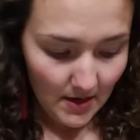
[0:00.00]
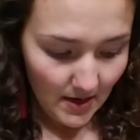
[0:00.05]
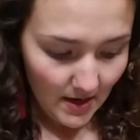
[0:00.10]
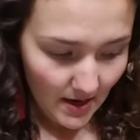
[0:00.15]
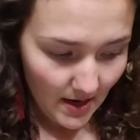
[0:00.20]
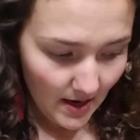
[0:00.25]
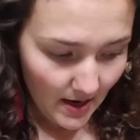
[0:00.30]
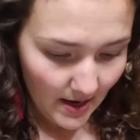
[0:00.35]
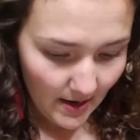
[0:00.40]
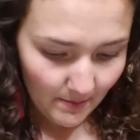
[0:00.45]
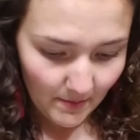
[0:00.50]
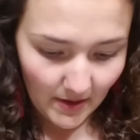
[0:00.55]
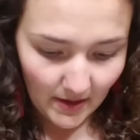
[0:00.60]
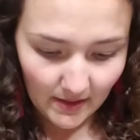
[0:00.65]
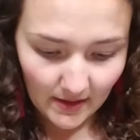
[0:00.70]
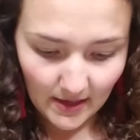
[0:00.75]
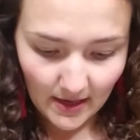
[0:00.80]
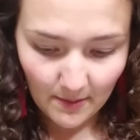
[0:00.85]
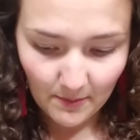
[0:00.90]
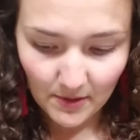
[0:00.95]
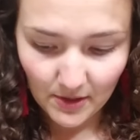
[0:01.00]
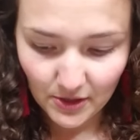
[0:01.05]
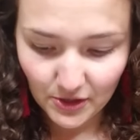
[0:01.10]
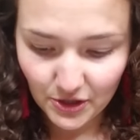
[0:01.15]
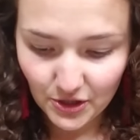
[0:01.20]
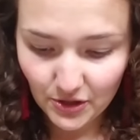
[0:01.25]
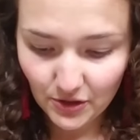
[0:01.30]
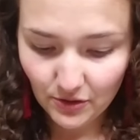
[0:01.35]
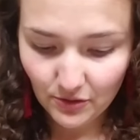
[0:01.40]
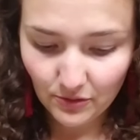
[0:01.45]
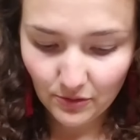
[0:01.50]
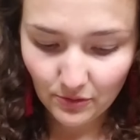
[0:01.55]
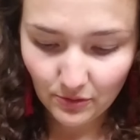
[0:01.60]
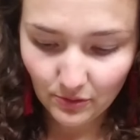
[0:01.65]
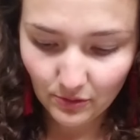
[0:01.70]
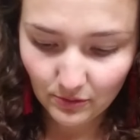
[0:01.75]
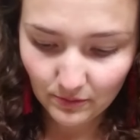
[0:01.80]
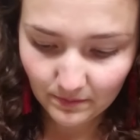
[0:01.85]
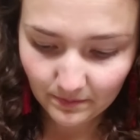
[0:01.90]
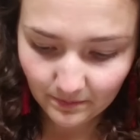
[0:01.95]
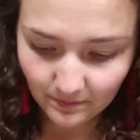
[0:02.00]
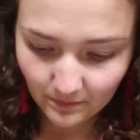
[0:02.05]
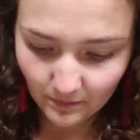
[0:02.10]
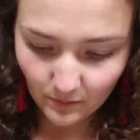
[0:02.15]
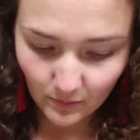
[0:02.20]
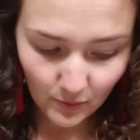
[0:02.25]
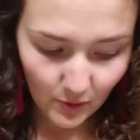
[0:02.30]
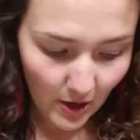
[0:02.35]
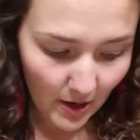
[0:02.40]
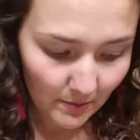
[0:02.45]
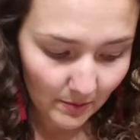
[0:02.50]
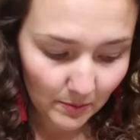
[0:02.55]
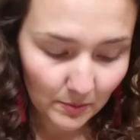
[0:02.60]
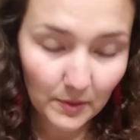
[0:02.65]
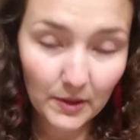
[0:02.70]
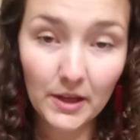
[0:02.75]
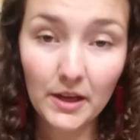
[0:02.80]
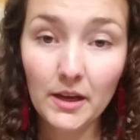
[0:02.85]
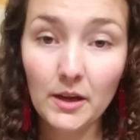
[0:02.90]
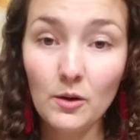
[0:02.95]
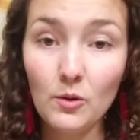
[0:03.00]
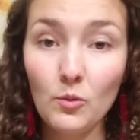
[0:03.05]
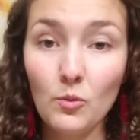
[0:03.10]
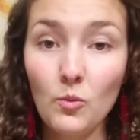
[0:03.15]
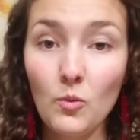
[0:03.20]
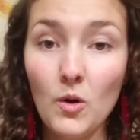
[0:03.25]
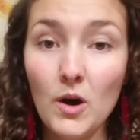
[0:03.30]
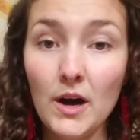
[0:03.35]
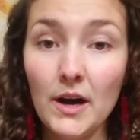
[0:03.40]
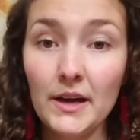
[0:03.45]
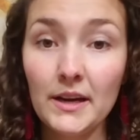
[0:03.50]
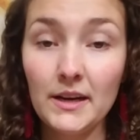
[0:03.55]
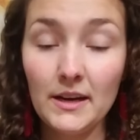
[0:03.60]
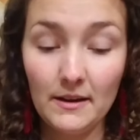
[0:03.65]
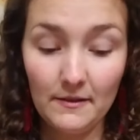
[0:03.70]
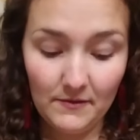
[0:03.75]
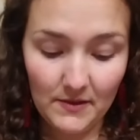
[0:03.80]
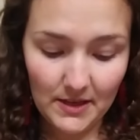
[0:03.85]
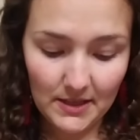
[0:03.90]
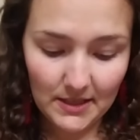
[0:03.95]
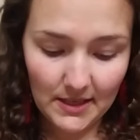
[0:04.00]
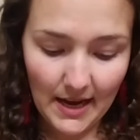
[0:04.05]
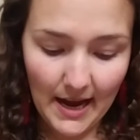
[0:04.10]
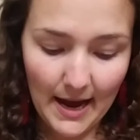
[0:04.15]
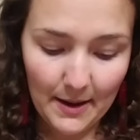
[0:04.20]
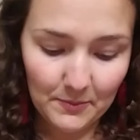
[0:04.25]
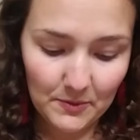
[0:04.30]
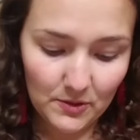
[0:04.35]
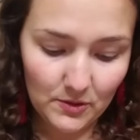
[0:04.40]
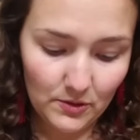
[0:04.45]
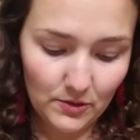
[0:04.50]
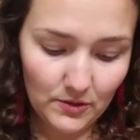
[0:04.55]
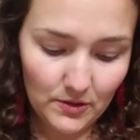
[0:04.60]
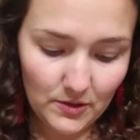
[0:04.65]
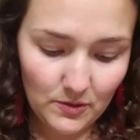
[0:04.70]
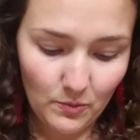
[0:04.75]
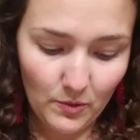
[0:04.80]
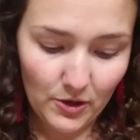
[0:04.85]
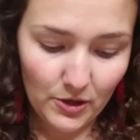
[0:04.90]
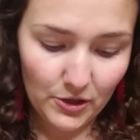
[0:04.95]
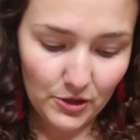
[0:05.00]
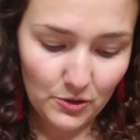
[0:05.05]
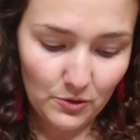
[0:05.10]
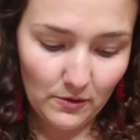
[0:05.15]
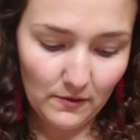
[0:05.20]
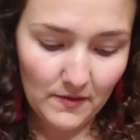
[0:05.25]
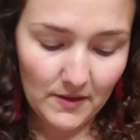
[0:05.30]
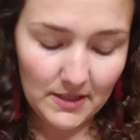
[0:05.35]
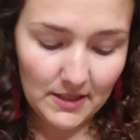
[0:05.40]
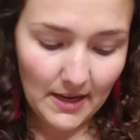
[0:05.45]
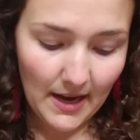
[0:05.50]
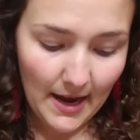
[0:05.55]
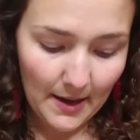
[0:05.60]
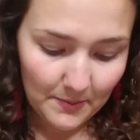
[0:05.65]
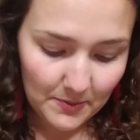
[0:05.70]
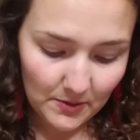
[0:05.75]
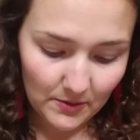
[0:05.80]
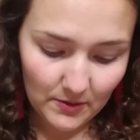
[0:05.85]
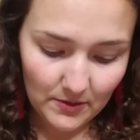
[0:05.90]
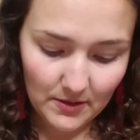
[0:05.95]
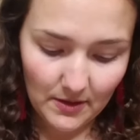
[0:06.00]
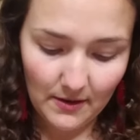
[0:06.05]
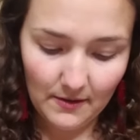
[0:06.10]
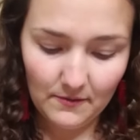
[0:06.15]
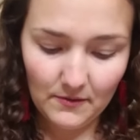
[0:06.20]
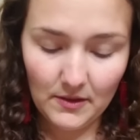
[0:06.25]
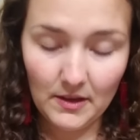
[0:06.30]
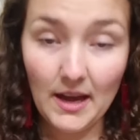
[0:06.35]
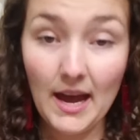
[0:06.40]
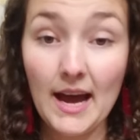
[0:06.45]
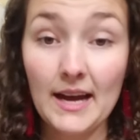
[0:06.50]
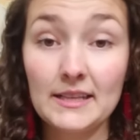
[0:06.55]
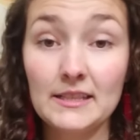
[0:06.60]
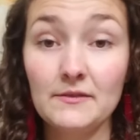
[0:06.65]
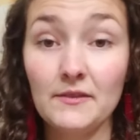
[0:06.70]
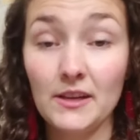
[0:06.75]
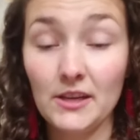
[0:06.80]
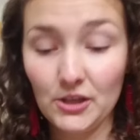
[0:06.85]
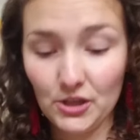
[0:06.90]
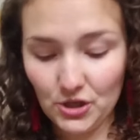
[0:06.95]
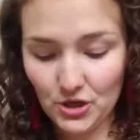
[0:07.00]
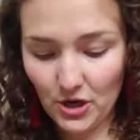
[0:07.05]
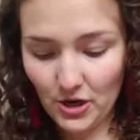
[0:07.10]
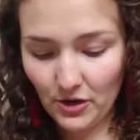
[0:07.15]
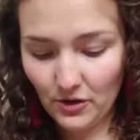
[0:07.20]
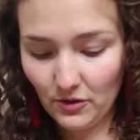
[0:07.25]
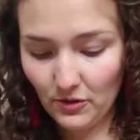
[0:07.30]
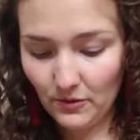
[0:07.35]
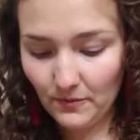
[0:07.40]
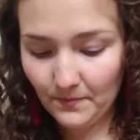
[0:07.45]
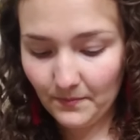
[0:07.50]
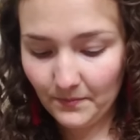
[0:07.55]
And then I'm going to do probably one or 2 of these capsules of the activated charcoal.